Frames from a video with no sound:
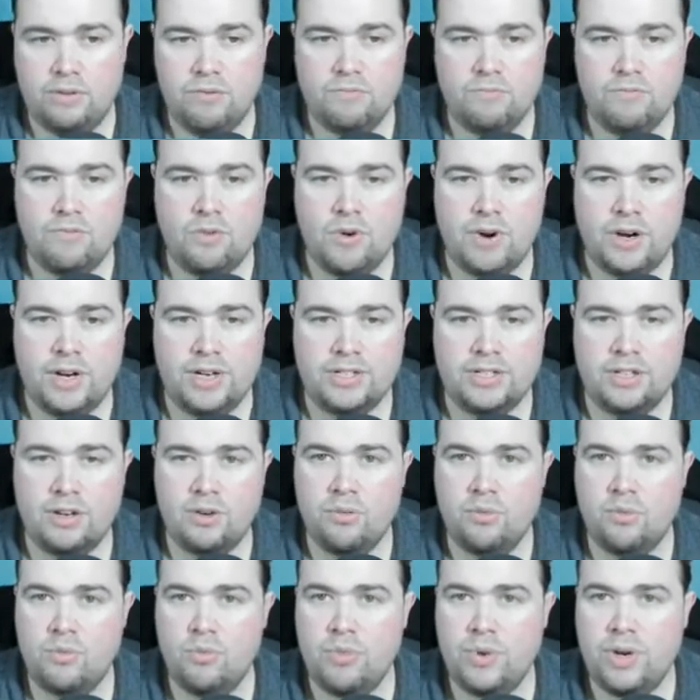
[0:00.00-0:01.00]
Right,
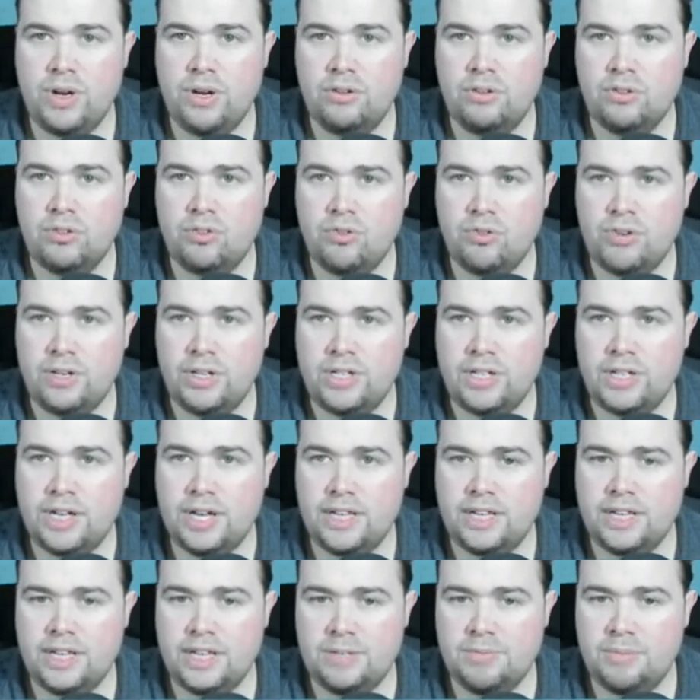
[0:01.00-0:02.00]
so we are trying to
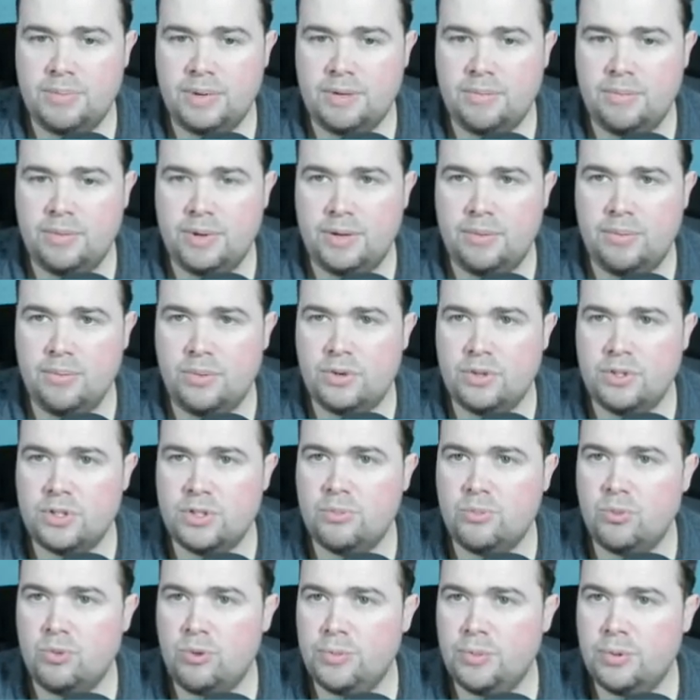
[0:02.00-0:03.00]
get these people in. We've got some
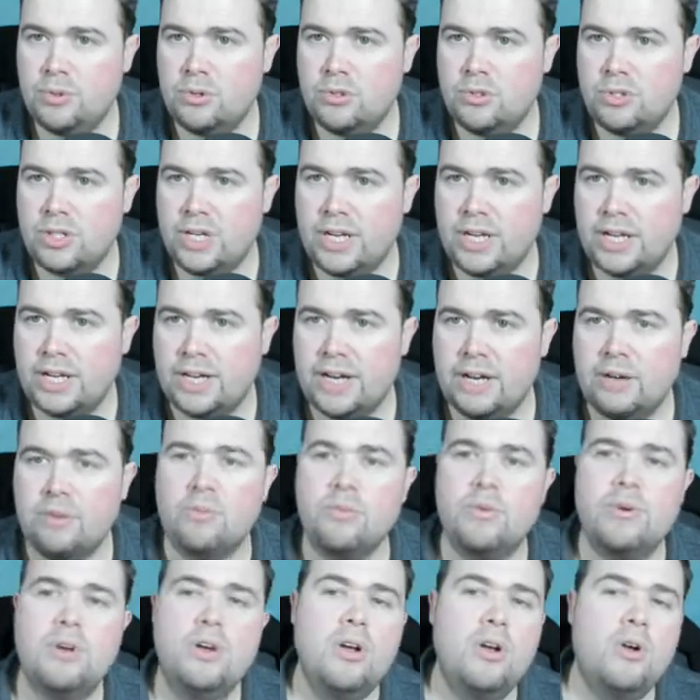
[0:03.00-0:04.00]
more immigrants here now.
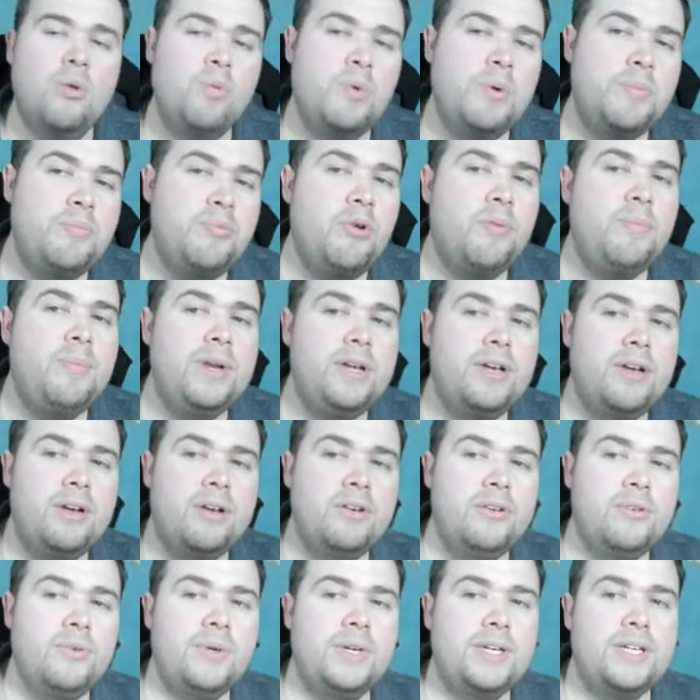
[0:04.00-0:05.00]
We're probably going
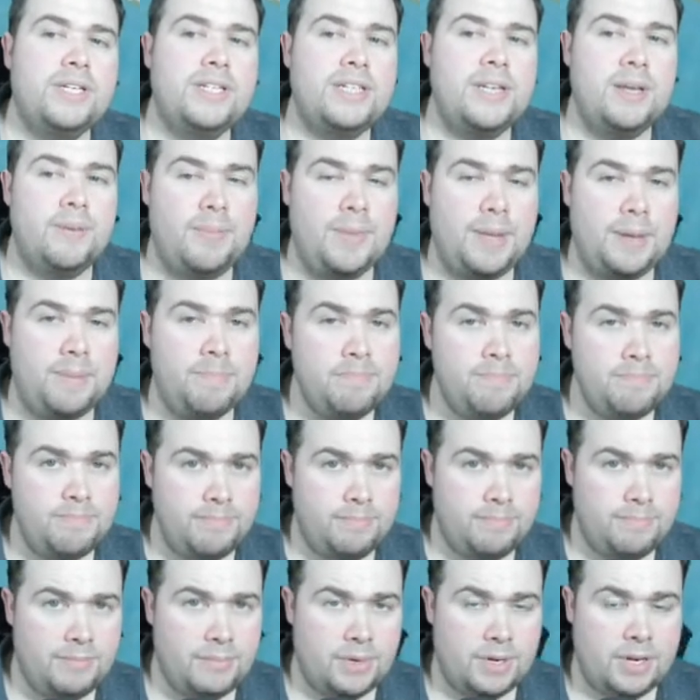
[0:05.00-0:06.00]
to accept them,
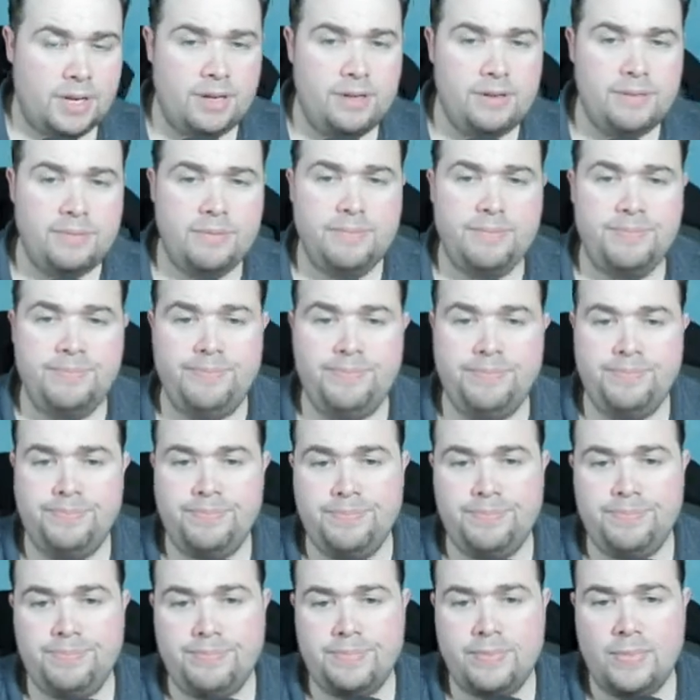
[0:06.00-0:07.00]
okay?
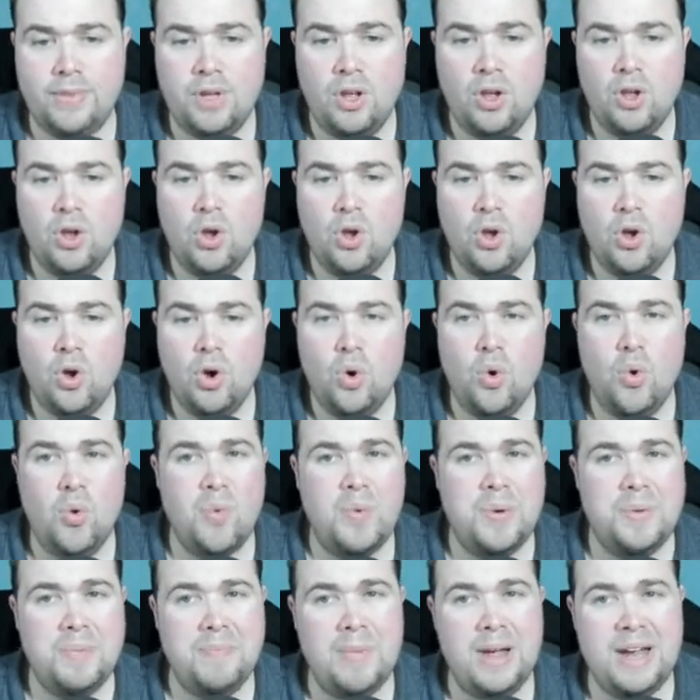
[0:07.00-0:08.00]
Or
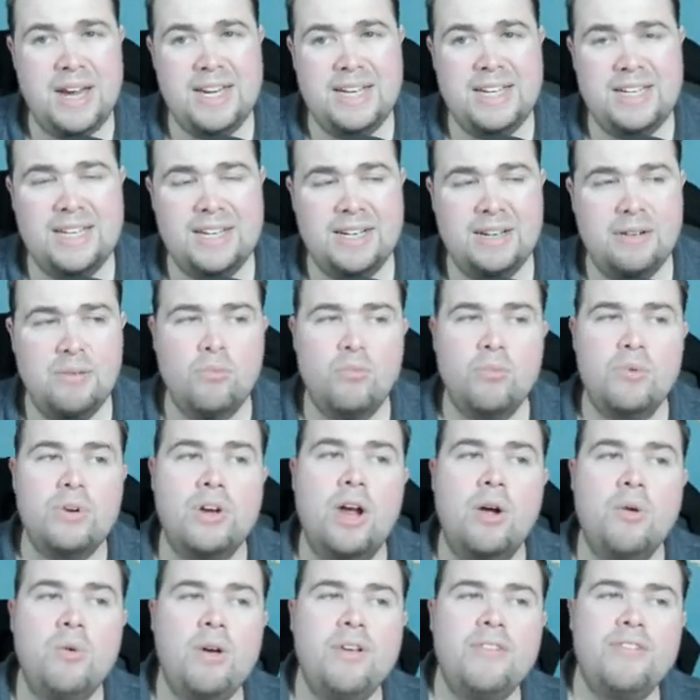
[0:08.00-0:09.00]
we may
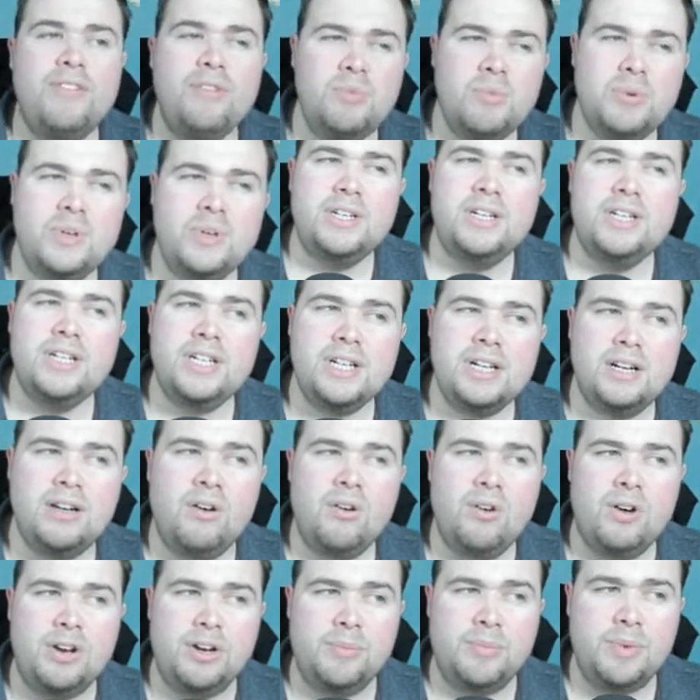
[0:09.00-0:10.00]
No, I think we're to
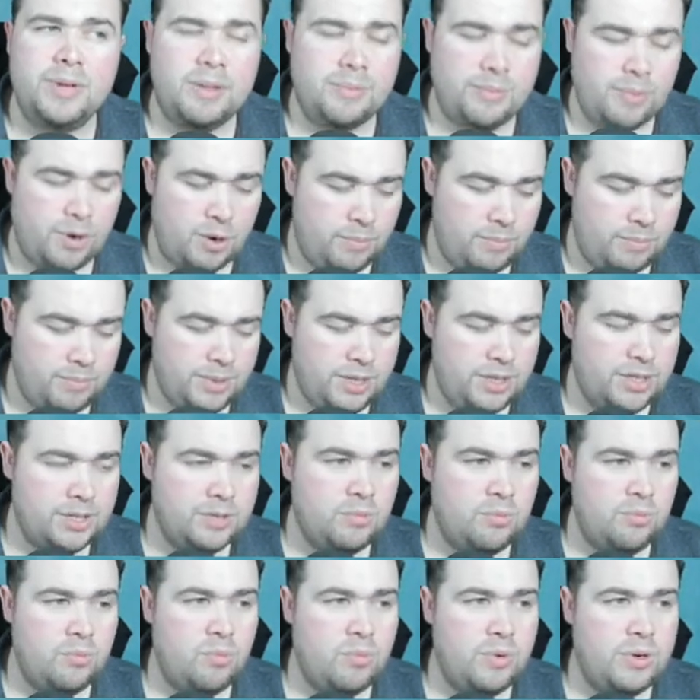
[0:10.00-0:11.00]
decline them at the moment because
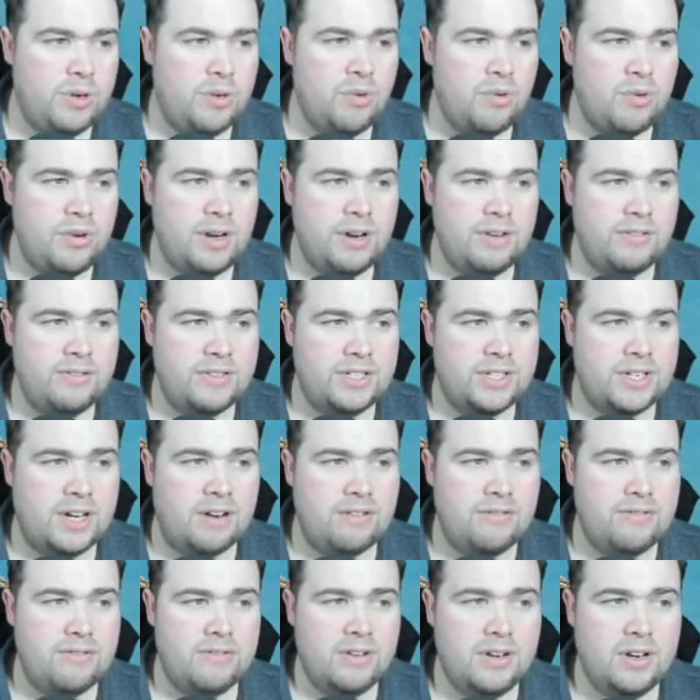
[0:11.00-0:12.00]
we've got enough
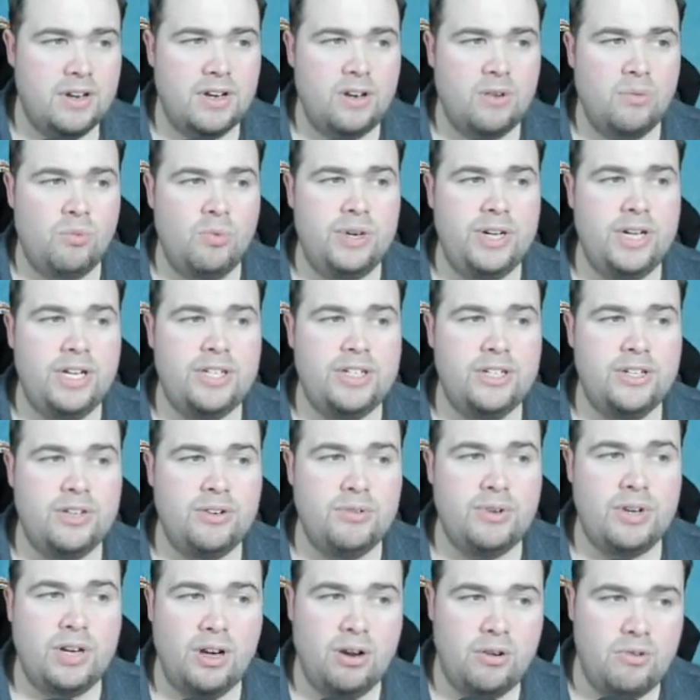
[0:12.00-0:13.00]
stuff. We need to do
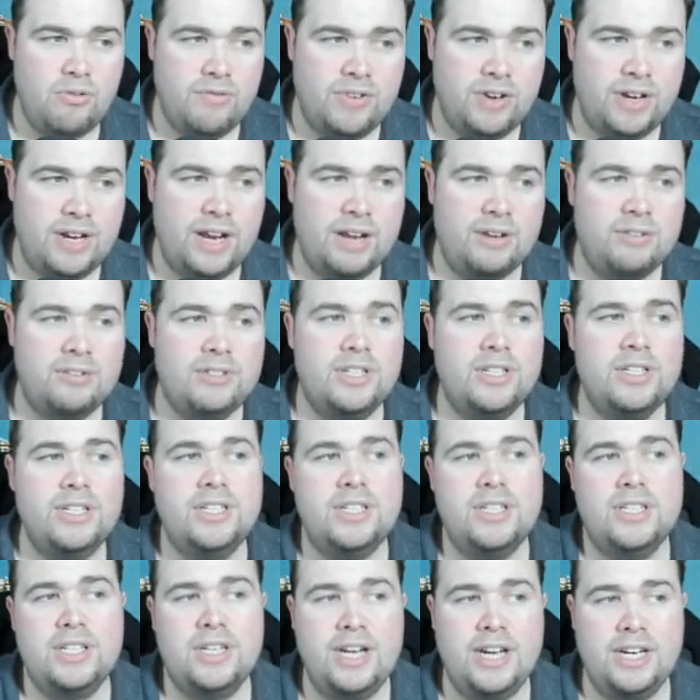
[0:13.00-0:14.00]
clothing now, so this
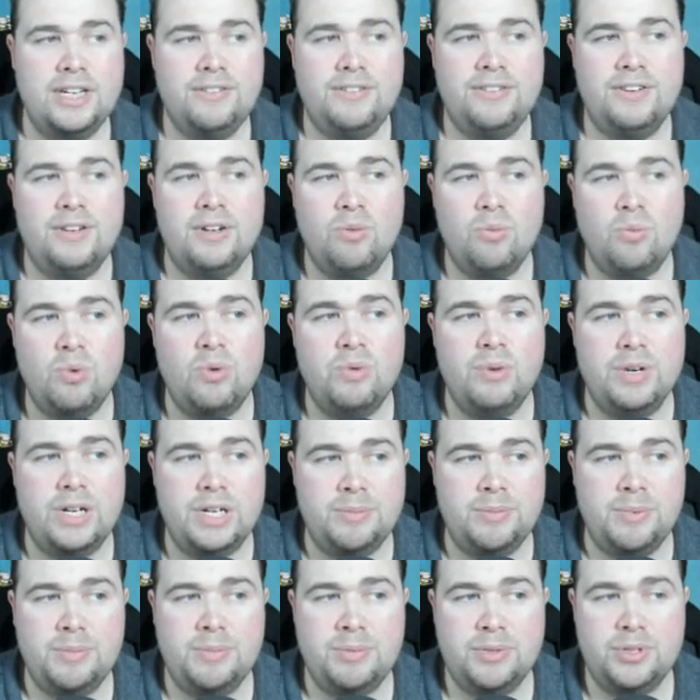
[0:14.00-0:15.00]
is the next thing that will need to
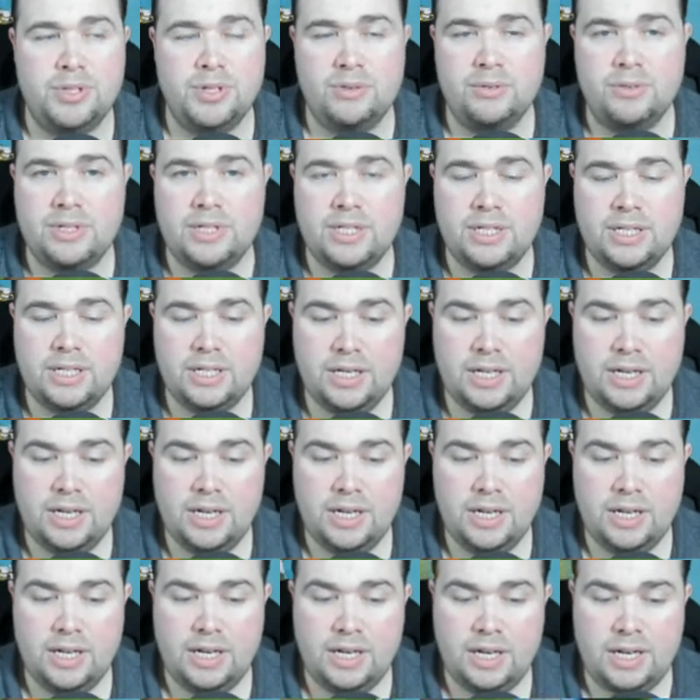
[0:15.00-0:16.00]
be produced,
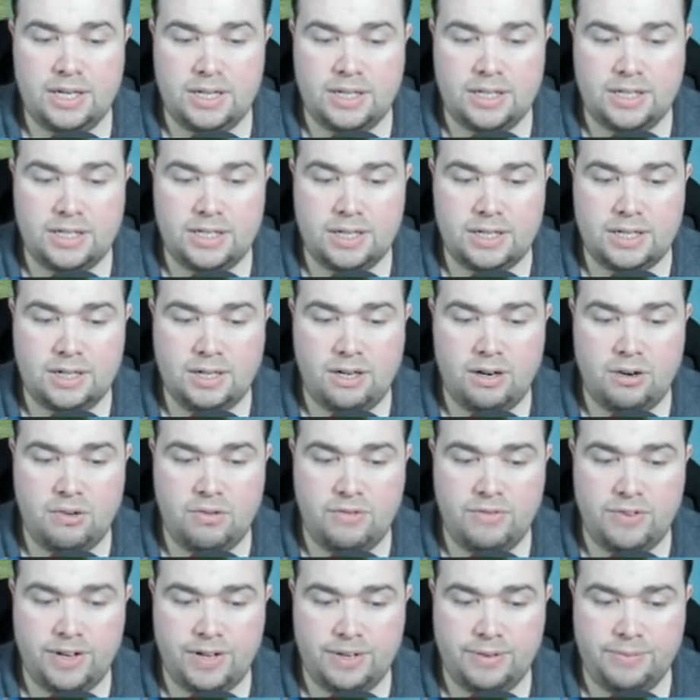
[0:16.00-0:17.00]
is
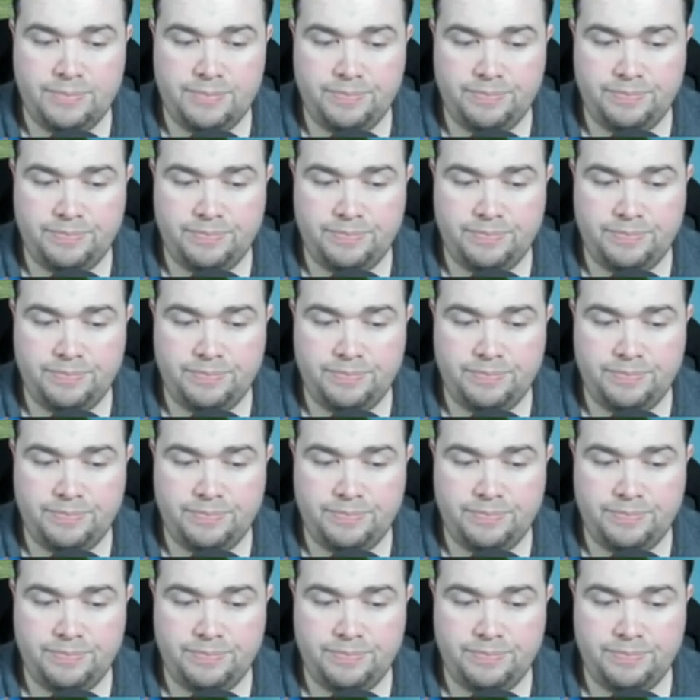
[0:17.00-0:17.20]
clothing.